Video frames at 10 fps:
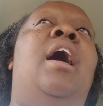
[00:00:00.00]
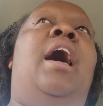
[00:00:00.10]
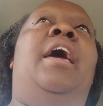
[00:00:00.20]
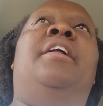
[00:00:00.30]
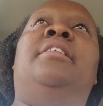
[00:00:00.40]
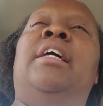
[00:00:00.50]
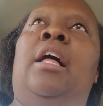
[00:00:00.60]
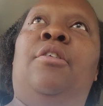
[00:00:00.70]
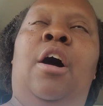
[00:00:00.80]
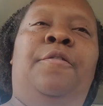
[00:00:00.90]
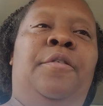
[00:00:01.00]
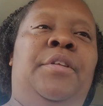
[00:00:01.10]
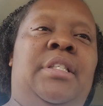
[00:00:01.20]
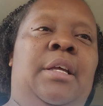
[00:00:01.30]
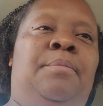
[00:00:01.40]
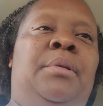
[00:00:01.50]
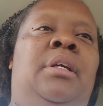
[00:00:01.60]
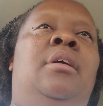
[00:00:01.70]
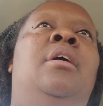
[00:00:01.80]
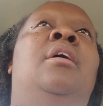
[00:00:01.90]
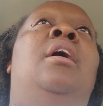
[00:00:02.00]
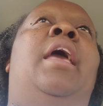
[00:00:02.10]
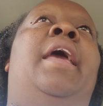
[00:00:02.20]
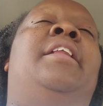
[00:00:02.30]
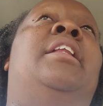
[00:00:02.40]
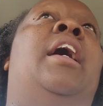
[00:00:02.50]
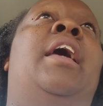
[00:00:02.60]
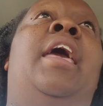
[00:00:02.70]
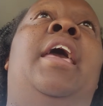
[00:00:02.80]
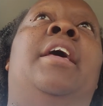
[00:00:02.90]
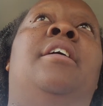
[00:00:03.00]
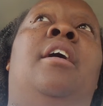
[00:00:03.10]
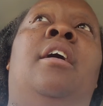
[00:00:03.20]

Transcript: I had $1 off of the Simply. And then I had